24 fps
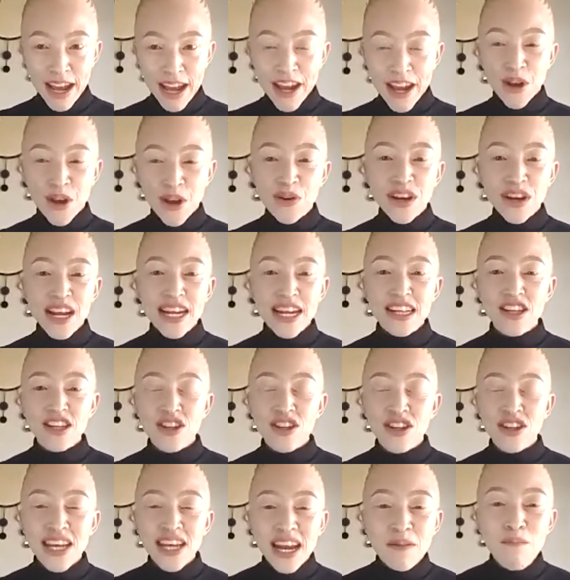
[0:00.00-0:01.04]
You need
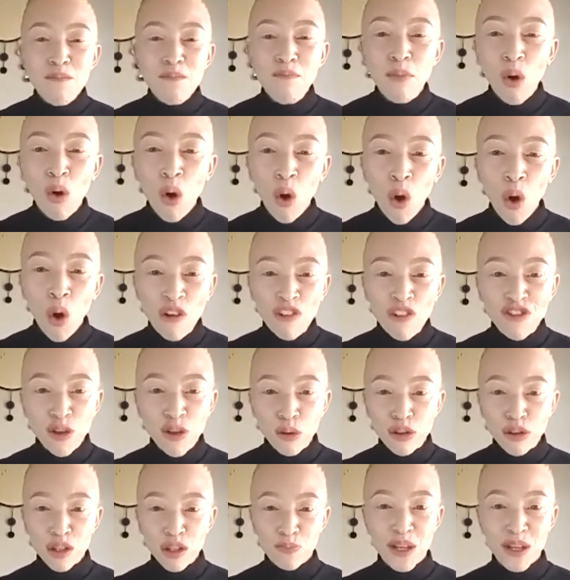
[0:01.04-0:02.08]
to get more of
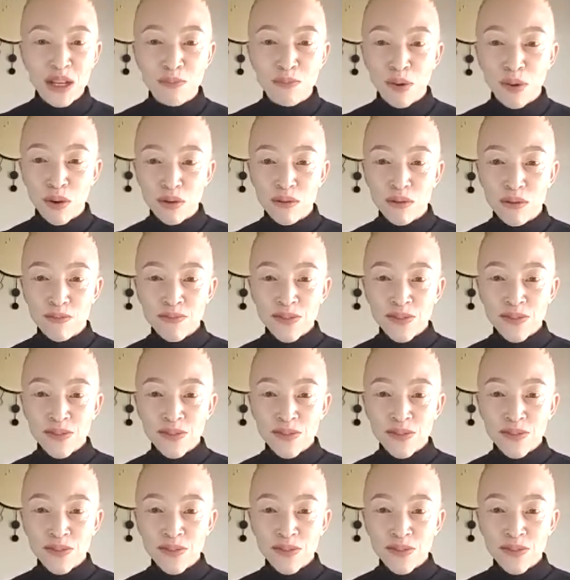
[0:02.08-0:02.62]
those people.